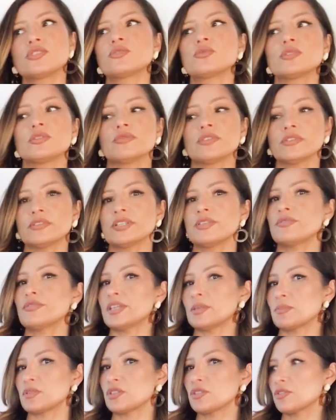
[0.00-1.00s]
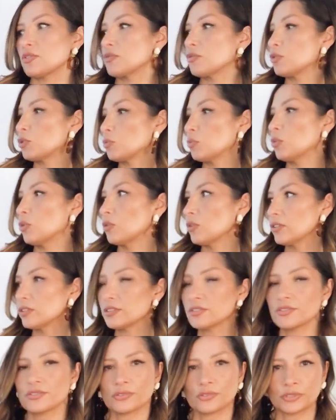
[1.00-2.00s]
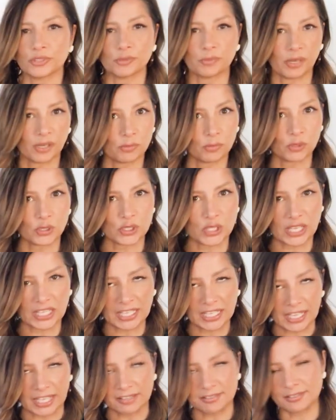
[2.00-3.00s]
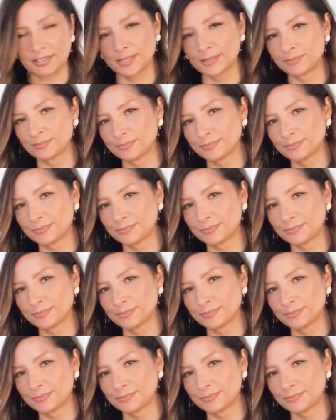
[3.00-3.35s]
to a very famous footballer, so you might want to take a guess.